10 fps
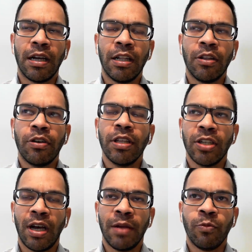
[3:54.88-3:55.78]
a lot of the
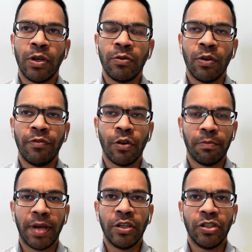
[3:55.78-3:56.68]
time when we've
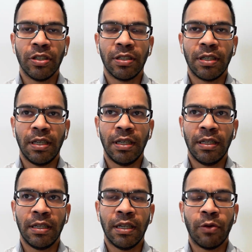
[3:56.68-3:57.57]
got patients
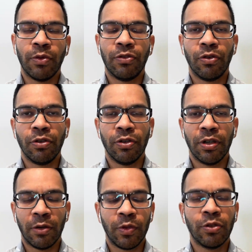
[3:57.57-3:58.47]
in our withdrawal
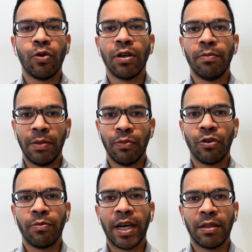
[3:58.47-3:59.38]
unit, and we'll talk a bit
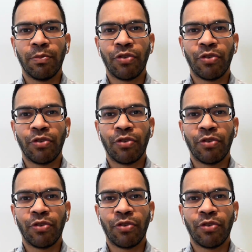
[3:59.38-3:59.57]
more about the